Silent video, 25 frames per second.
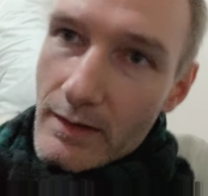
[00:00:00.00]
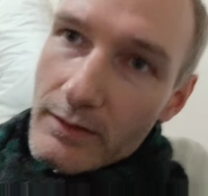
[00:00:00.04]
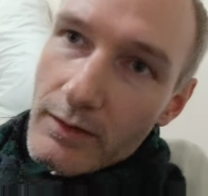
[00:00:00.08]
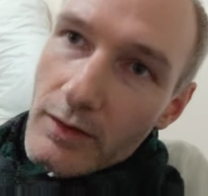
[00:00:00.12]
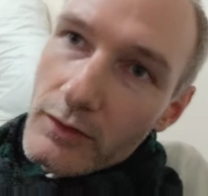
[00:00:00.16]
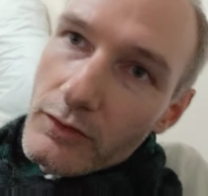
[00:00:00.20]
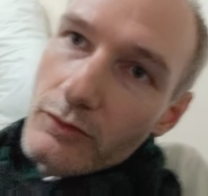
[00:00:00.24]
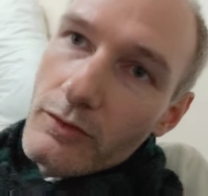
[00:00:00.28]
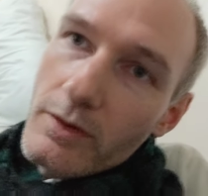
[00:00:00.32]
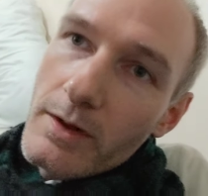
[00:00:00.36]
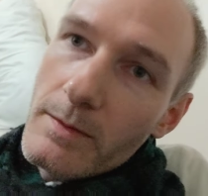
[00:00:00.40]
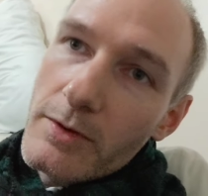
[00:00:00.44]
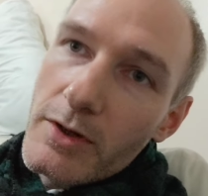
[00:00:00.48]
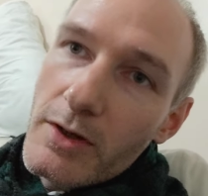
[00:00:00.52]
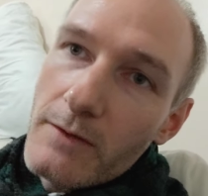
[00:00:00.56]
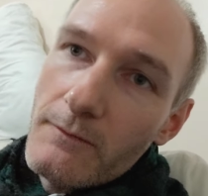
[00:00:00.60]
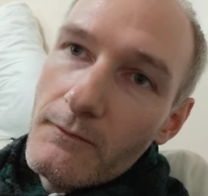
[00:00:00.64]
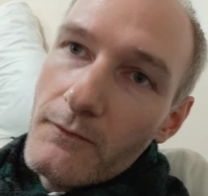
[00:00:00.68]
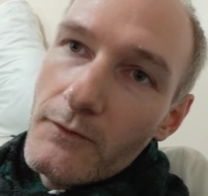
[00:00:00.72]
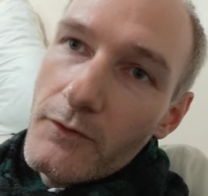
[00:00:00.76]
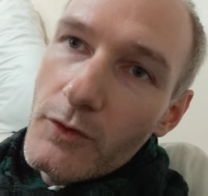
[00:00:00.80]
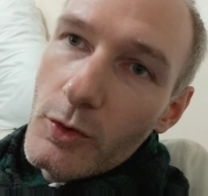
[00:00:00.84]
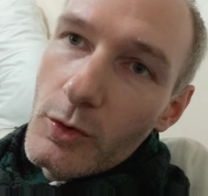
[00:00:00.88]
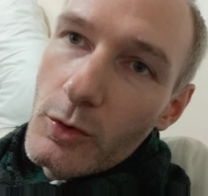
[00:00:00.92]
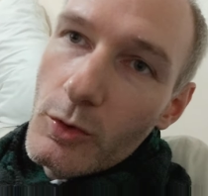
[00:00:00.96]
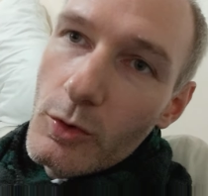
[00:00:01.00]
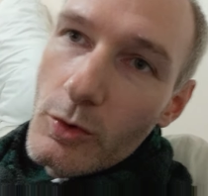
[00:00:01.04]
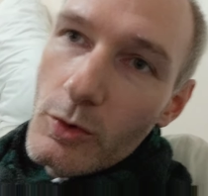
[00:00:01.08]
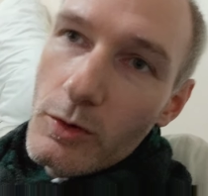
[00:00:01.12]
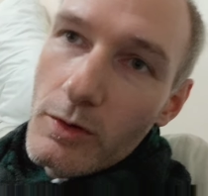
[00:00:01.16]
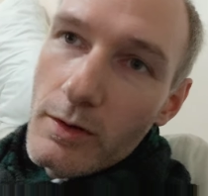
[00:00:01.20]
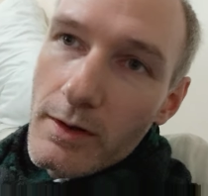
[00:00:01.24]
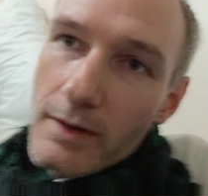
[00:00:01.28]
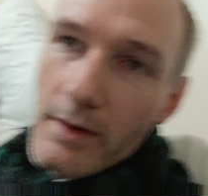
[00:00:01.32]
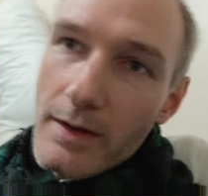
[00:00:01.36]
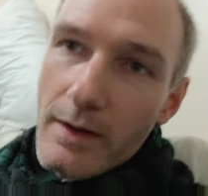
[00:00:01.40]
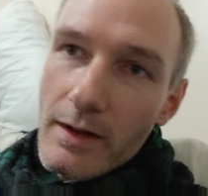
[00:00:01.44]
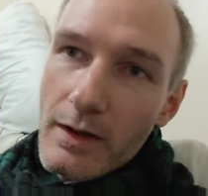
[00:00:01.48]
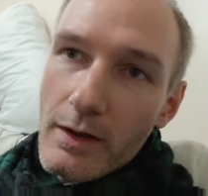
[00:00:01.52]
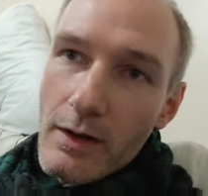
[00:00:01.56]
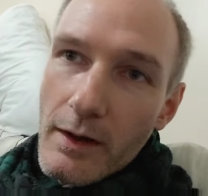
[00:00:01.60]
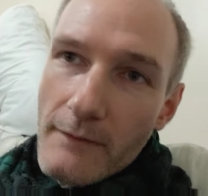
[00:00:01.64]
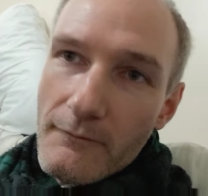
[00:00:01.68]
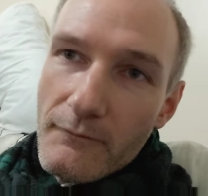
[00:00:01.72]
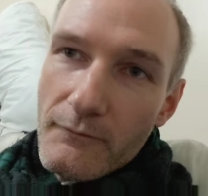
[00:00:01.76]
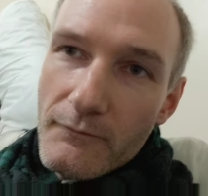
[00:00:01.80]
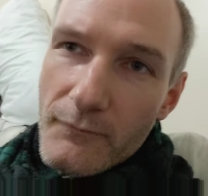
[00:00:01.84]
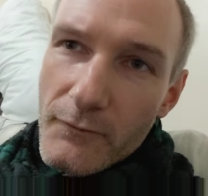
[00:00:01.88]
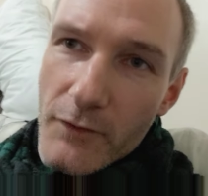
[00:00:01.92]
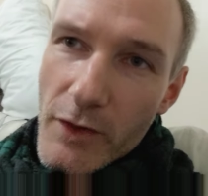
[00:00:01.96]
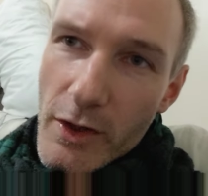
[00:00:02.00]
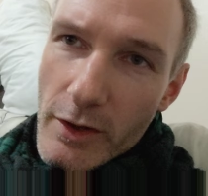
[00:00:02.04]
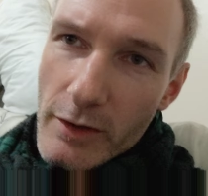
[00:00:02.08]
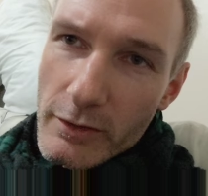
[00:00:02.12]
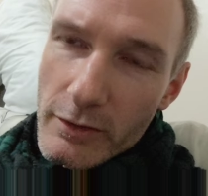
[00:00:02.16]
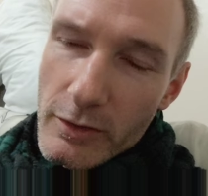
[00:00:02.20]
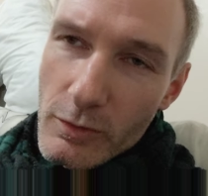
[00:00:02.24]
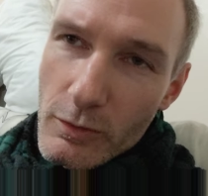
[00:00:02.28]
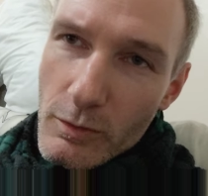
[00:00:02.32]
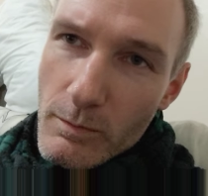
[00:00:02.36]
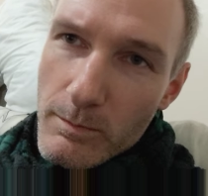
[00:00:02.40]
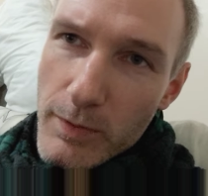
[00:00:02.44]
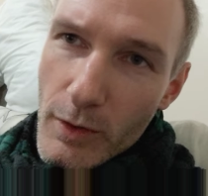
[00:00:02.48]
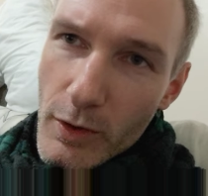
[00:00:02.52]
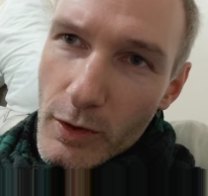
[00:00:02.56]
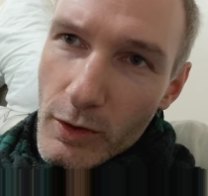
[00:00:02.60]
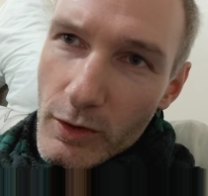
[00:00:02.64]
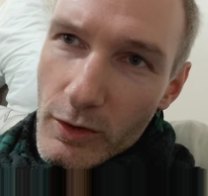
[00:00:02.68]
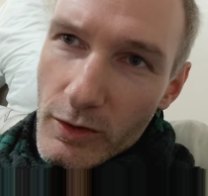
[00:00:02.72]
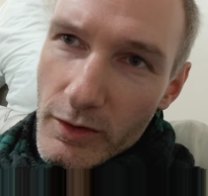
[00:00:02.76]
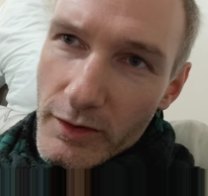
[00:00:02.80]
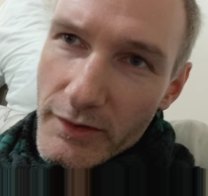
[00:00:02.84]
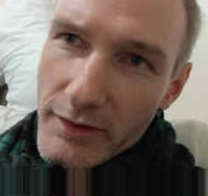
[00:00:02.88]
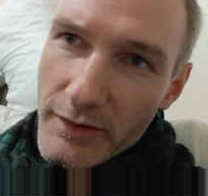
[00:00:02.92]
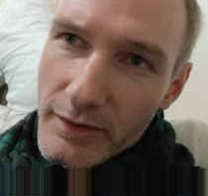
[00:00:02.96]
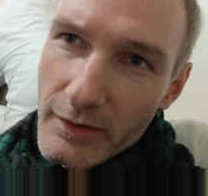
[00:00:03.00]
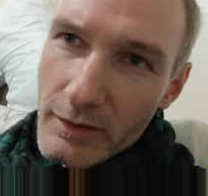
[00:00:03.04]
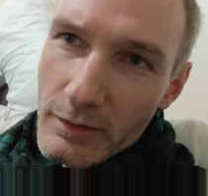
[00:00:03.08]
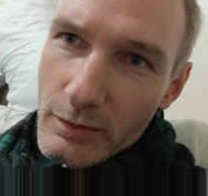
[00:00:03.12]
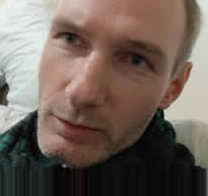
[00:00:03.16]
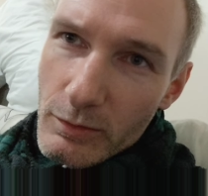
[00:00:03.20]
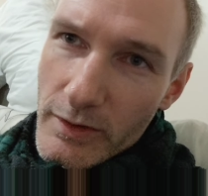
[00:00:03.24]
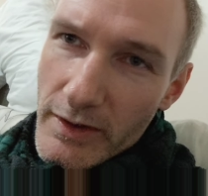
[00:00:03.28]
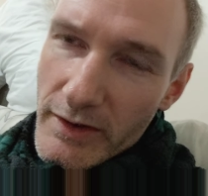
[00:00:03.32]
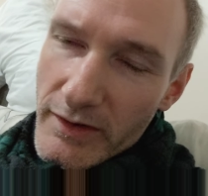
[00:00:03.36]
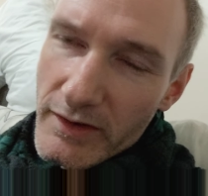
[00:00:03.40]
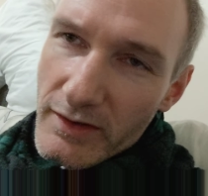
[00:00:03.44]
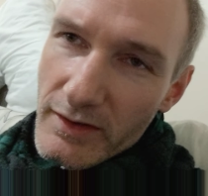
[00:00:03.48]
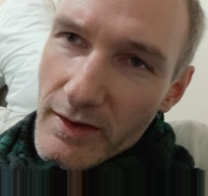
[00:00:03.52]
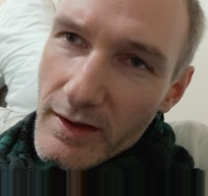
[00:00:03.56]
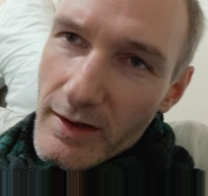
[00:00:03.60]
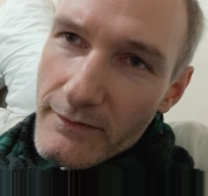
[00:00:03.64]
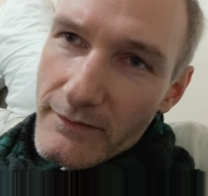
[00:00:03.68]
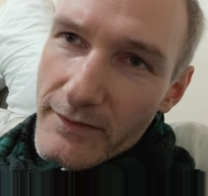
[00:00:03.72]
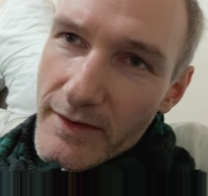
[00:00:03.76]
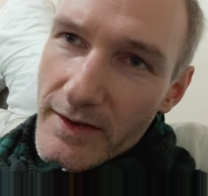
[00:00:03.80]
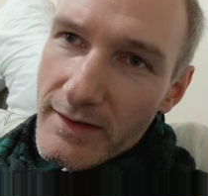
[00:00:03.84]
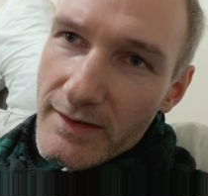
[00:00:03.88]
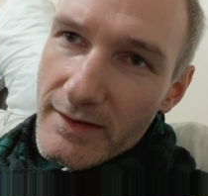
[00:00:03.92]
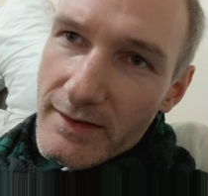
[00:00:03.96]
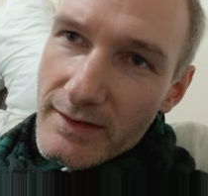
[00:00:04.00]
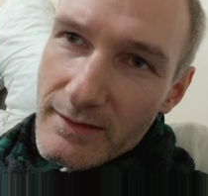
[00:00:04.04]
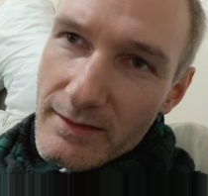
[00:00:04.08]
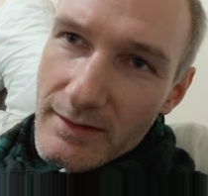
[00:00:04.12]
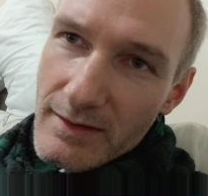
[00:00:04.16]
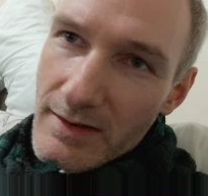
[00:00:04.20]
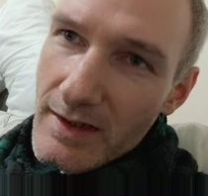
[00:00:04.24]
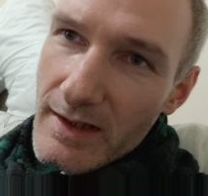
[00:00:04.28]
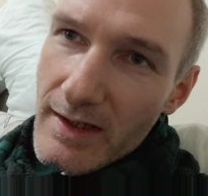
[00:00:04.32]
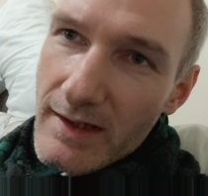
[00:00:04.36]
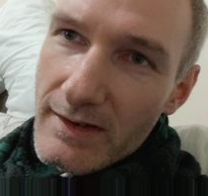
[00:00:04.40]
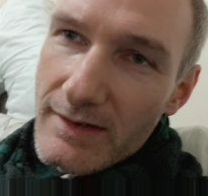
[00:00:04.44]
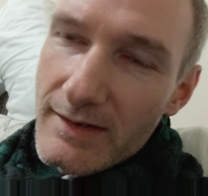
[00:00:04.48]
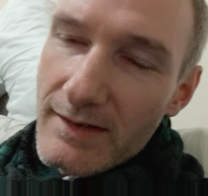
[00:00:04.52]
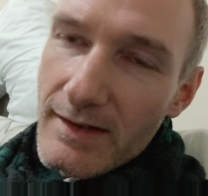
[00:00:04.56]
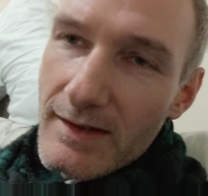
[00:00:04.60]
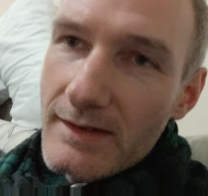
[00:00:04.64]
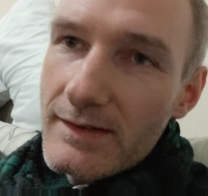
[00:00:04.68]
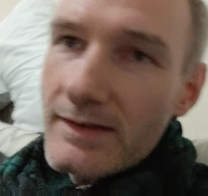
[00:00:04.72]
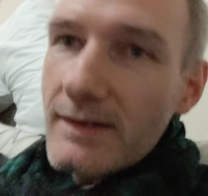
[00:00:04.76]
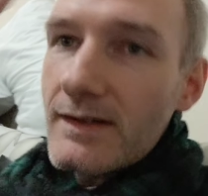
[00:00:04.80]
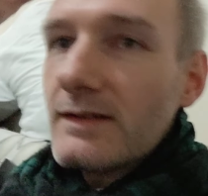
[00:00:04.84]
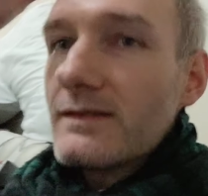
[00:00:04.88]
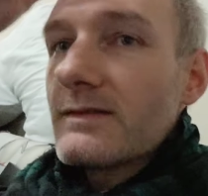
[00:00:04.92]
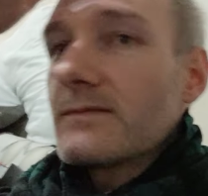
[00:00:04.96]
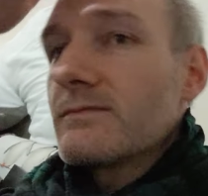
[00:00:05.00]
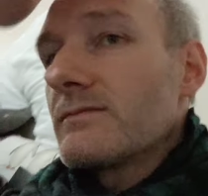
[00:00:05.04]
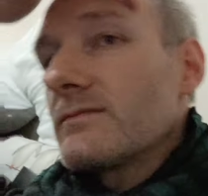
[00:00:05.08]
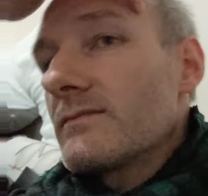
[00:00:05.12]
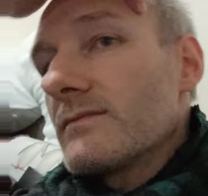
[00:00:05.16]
description for like VirtualBox and all this stuff. It's it's easy.